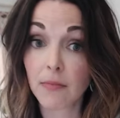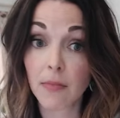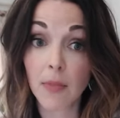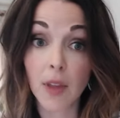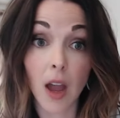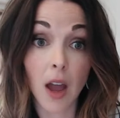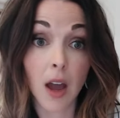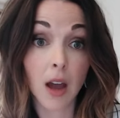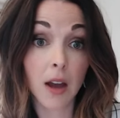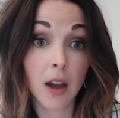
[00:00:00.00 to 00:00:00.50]

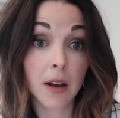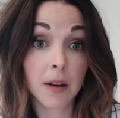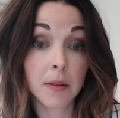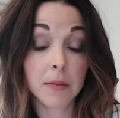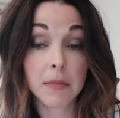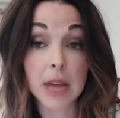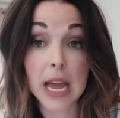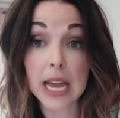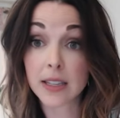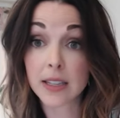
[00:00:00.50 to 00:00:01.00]

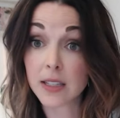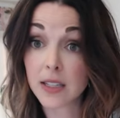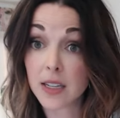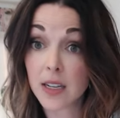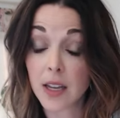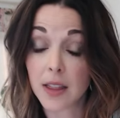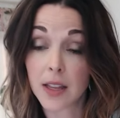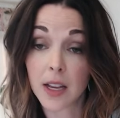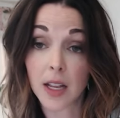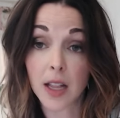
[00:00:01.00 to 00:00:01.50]

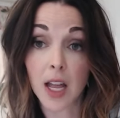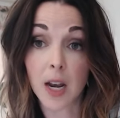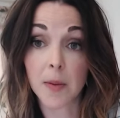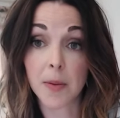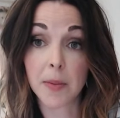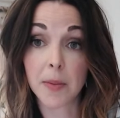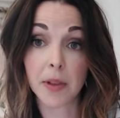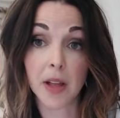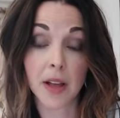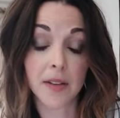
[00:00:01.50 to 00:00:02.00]
Etsy, I think a lot of
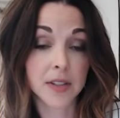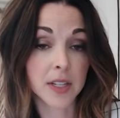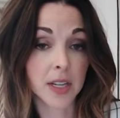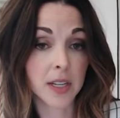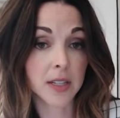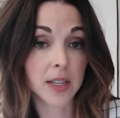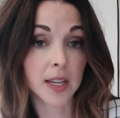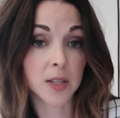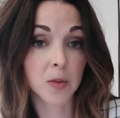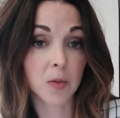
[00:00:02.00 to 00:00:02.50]
people have
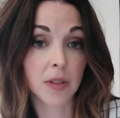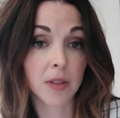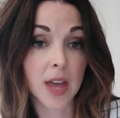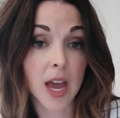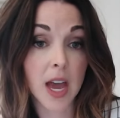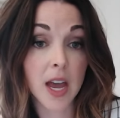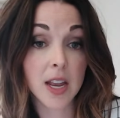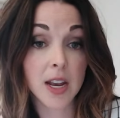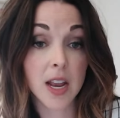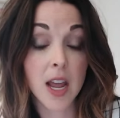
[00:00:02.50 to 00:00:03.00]
success with
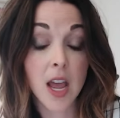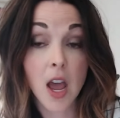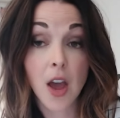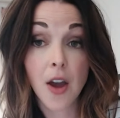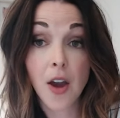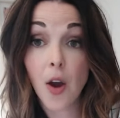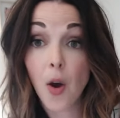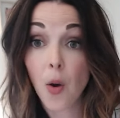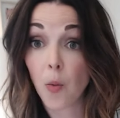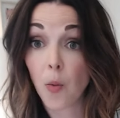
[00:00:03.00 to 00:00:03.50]
that.
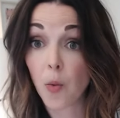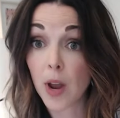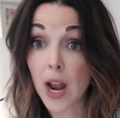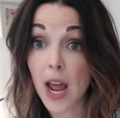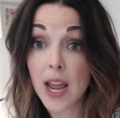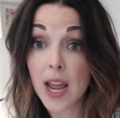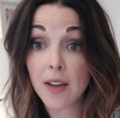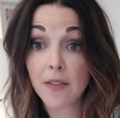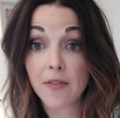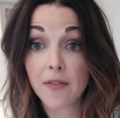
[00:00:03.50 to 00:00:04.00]
What I
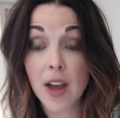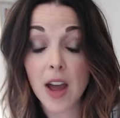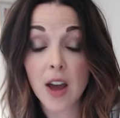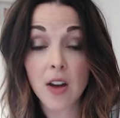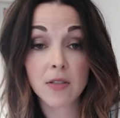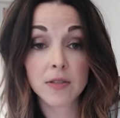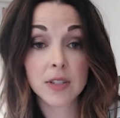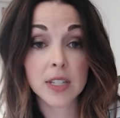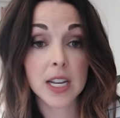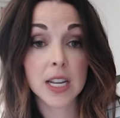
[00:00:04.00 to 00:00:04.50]
have
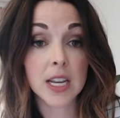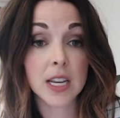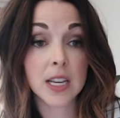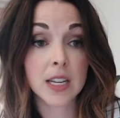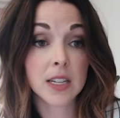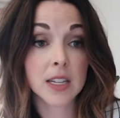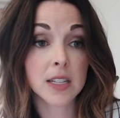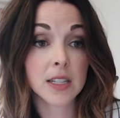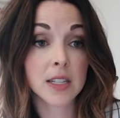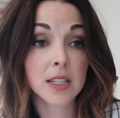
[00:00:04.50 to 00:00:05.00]
found
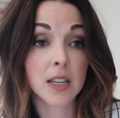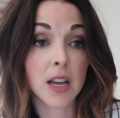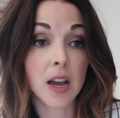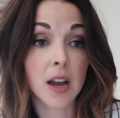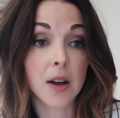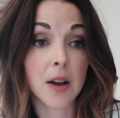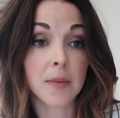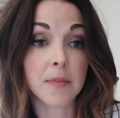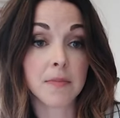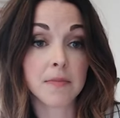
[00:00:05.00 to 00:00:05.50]
is,
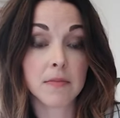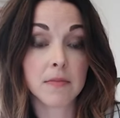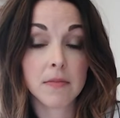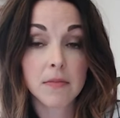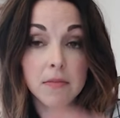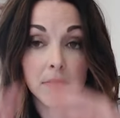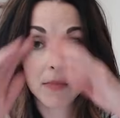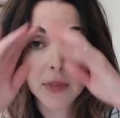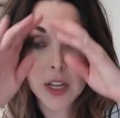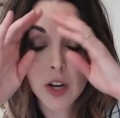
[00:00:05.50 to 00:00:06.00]

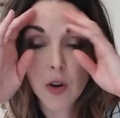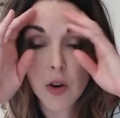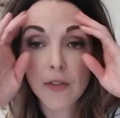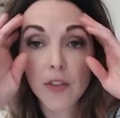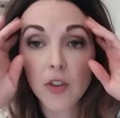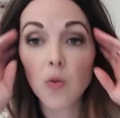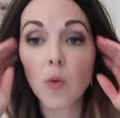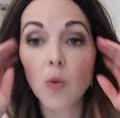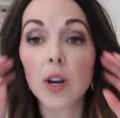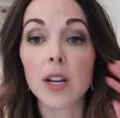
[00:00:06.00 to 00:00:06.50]
you know, if
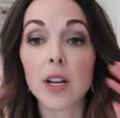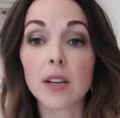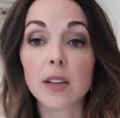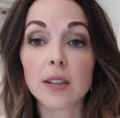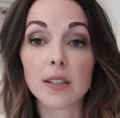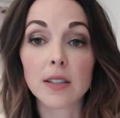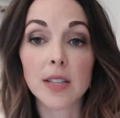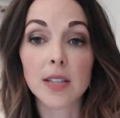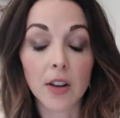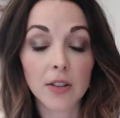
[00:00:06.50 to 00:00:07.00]
you want to
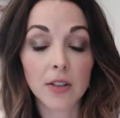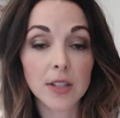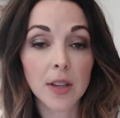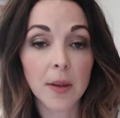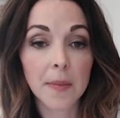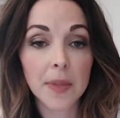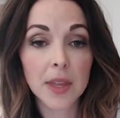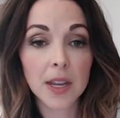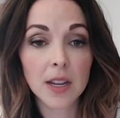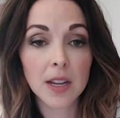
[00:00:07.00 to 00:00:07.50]
sell
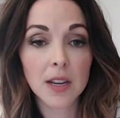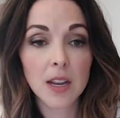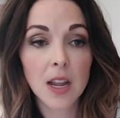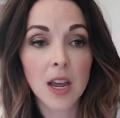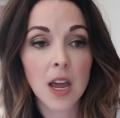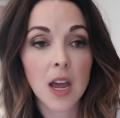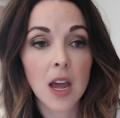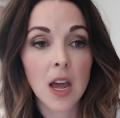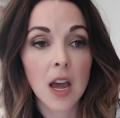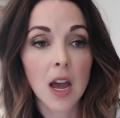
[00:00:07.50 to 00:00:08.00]
something,
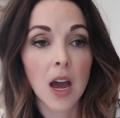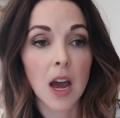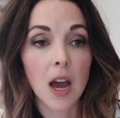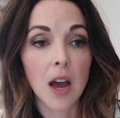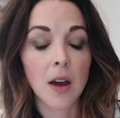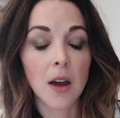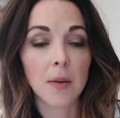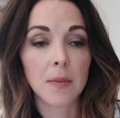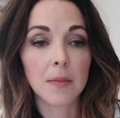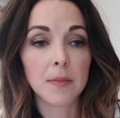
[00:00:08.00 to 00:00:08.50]

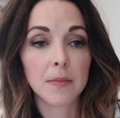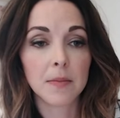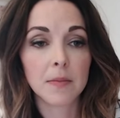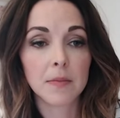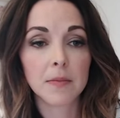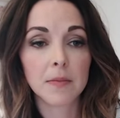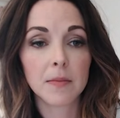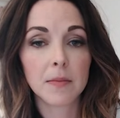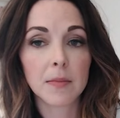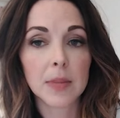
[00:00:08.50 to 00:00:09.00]

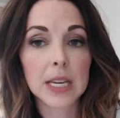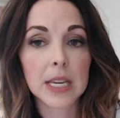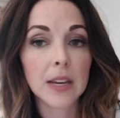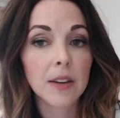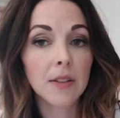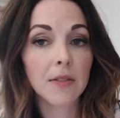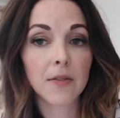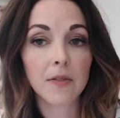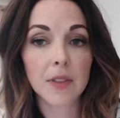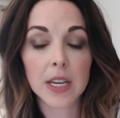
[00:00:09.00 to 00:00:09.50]

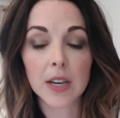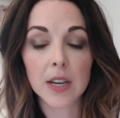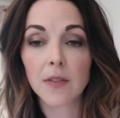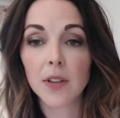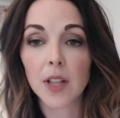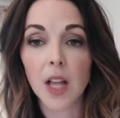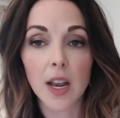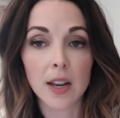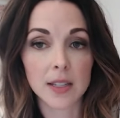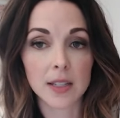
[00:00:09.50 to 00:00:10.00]
give a
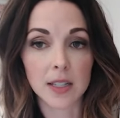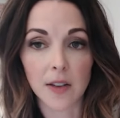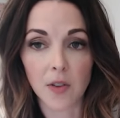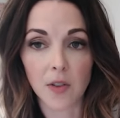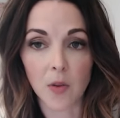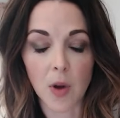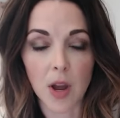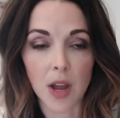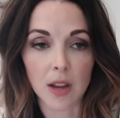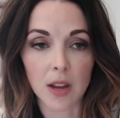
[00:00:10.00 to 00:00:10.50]
lot of stuff
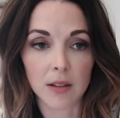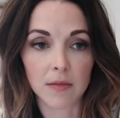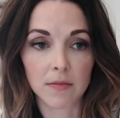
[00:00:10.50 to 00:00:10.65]
away.